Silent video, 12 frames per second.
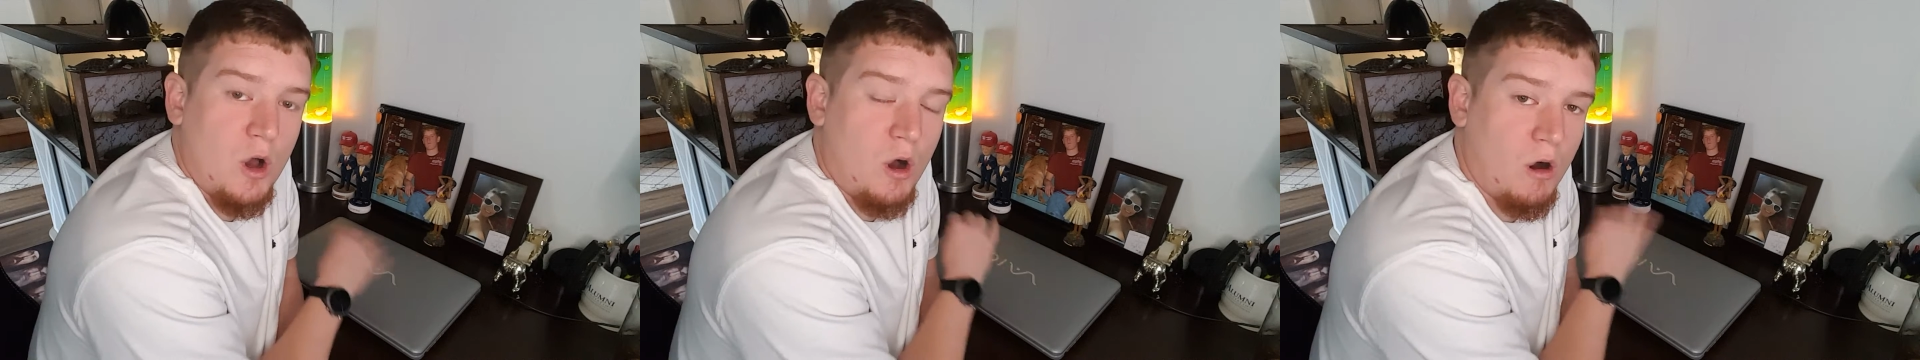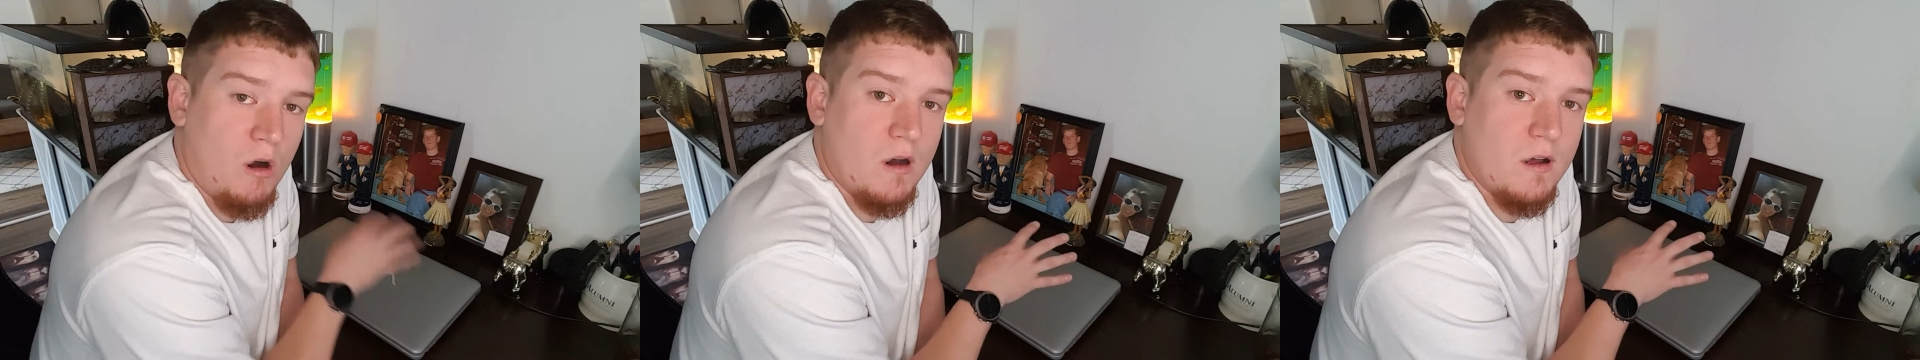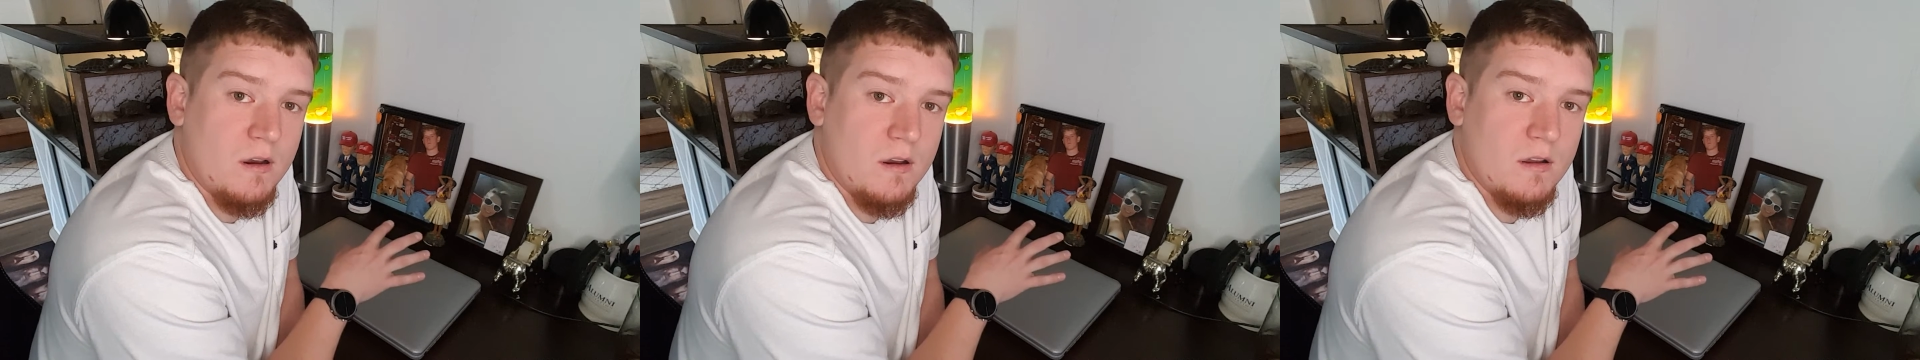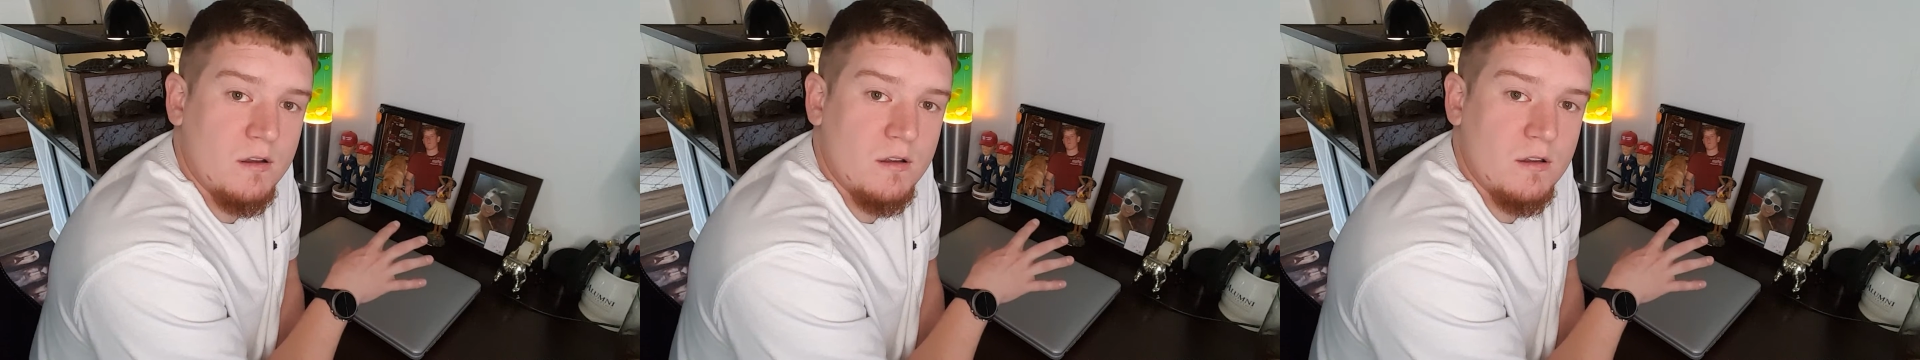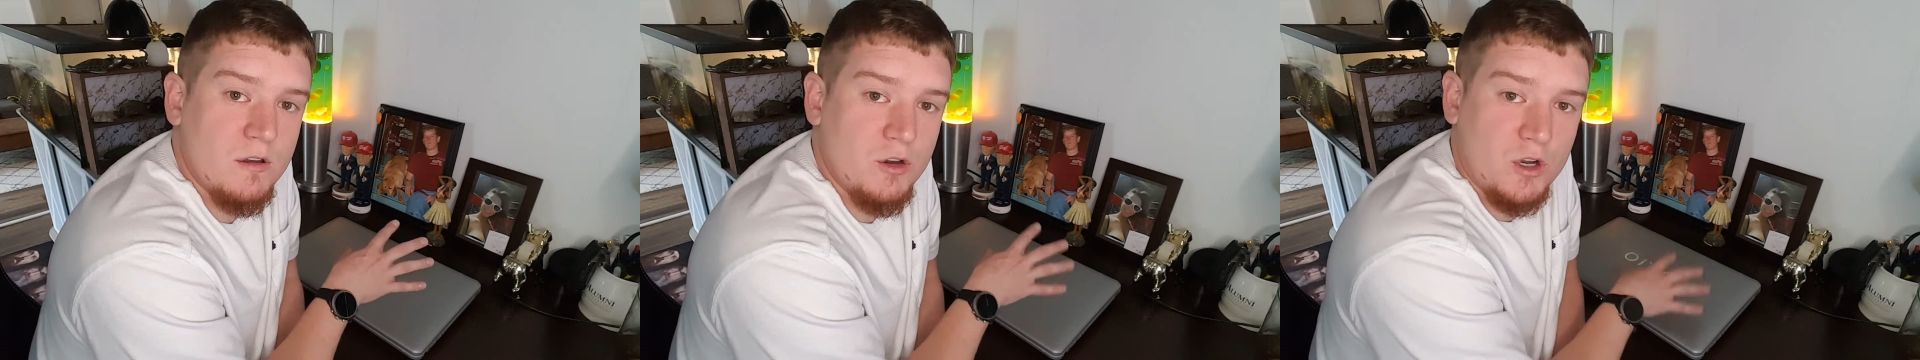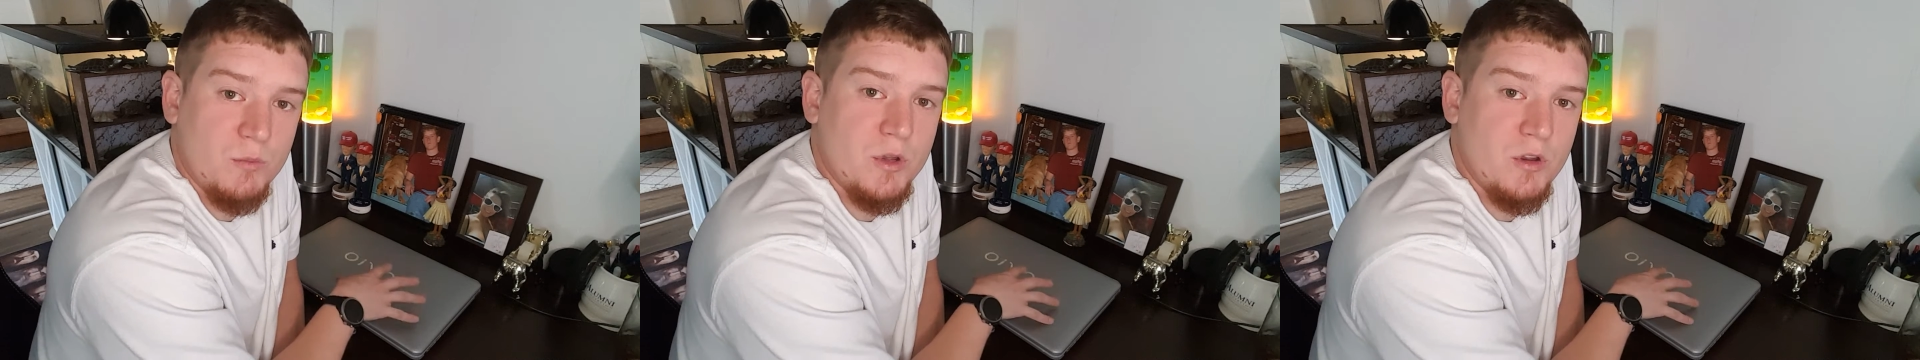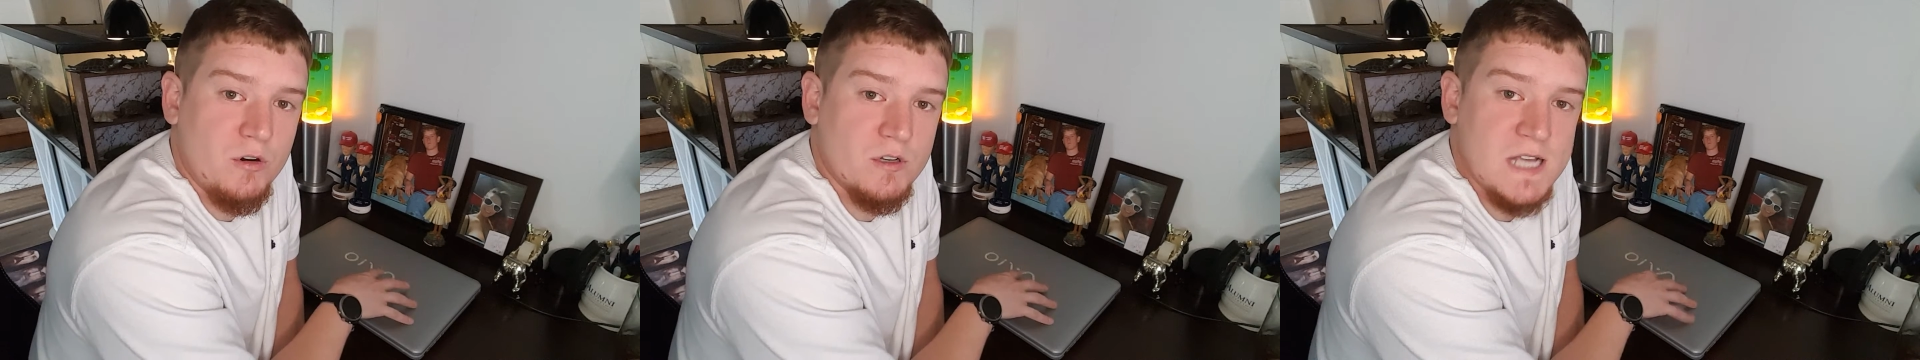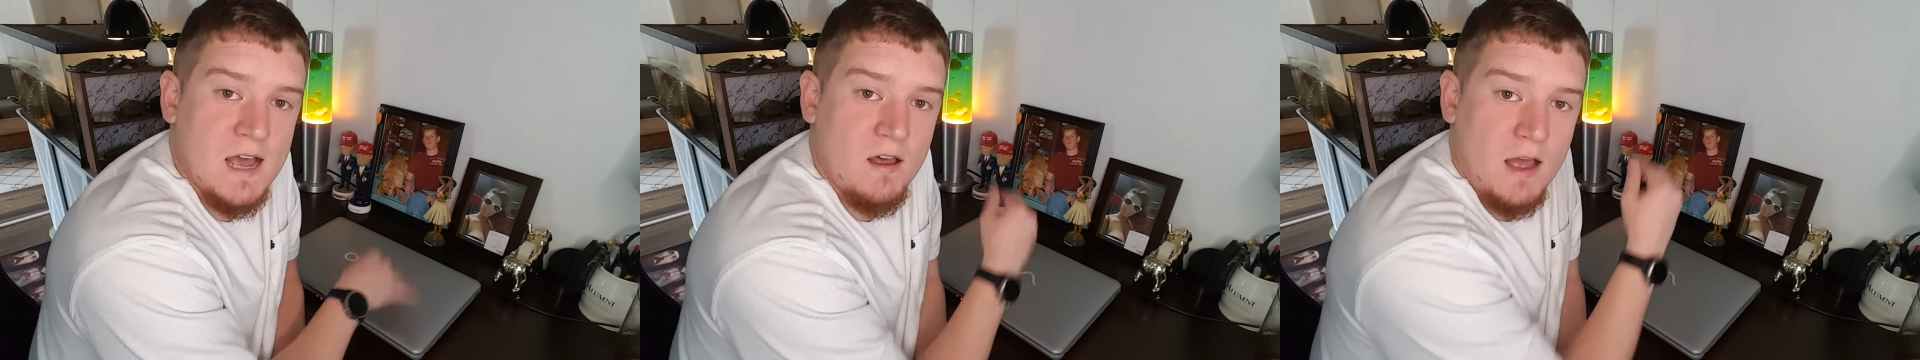on your computer,
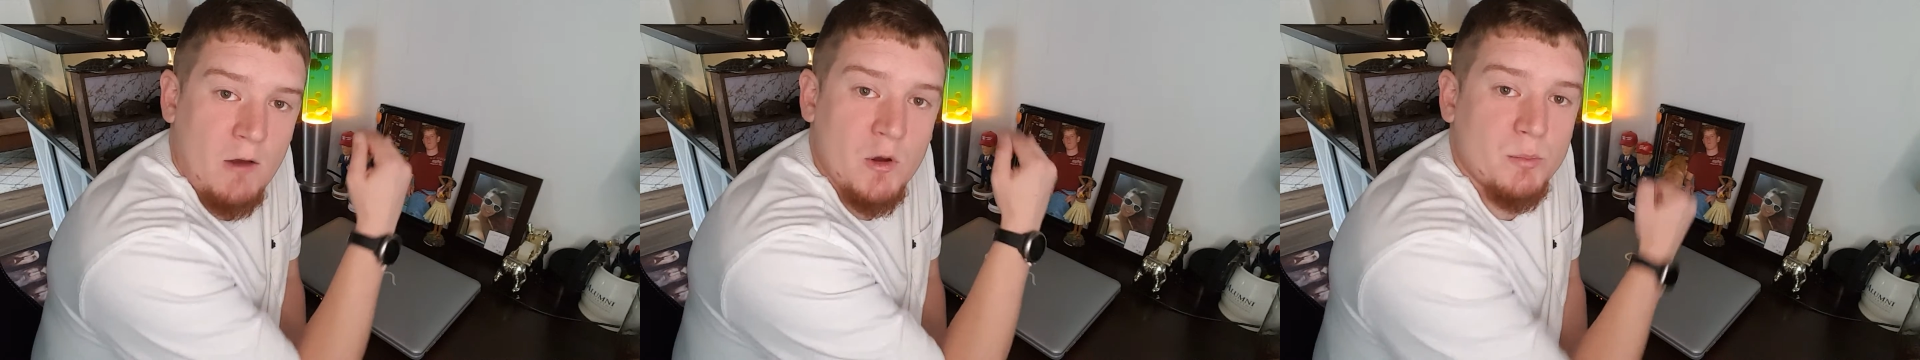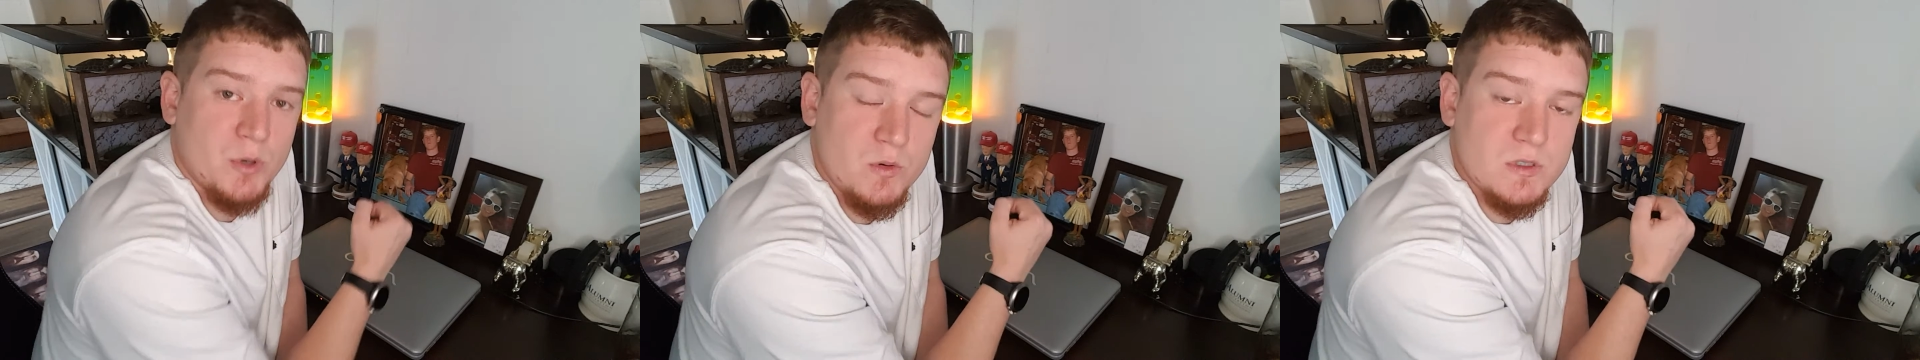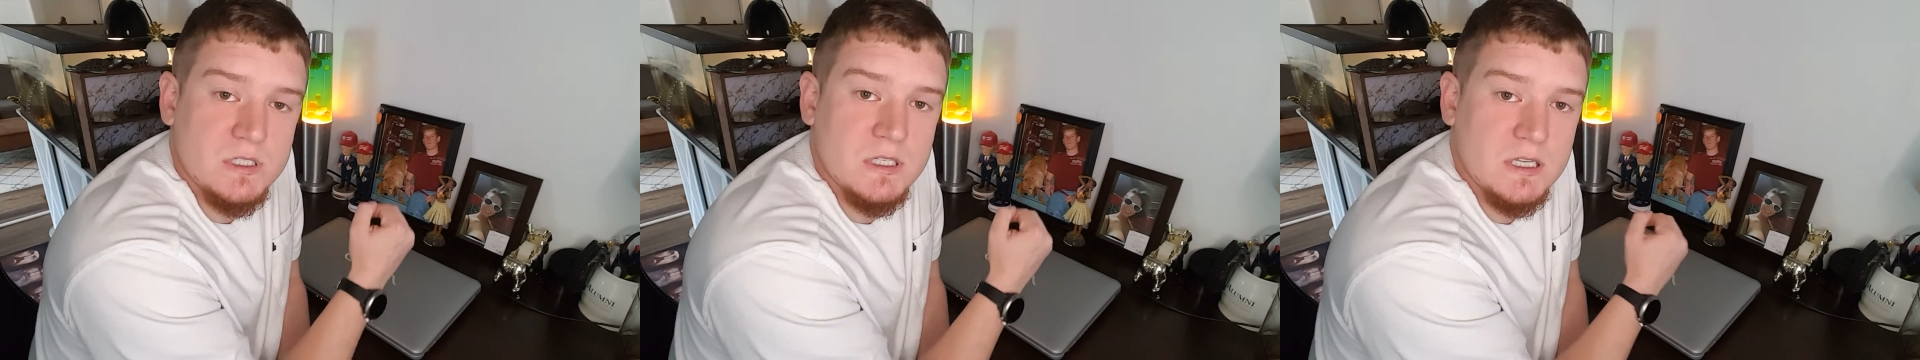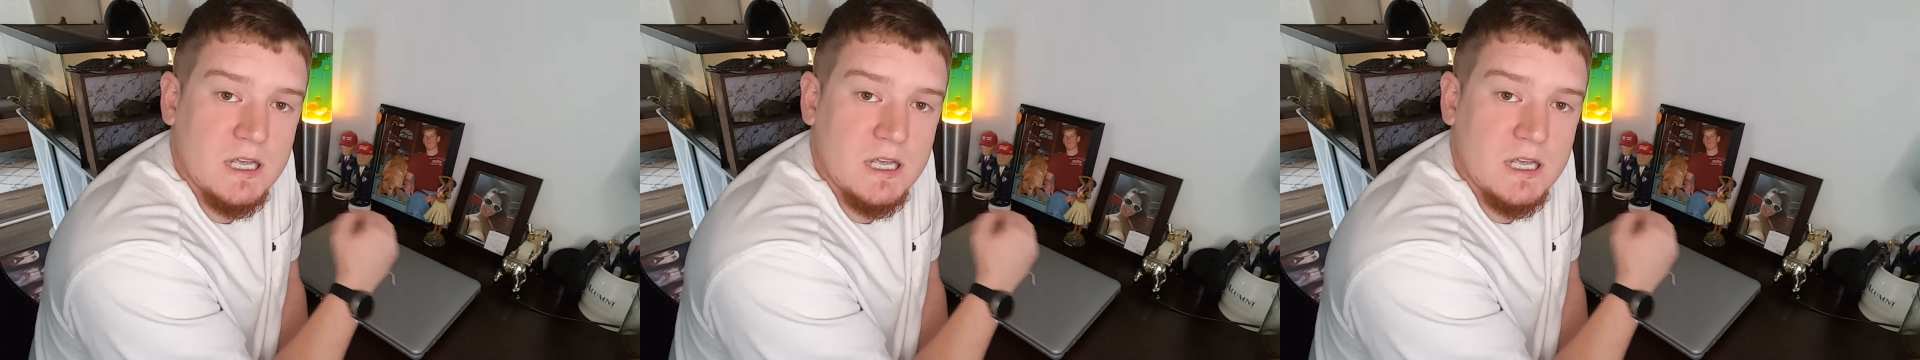is how it boots,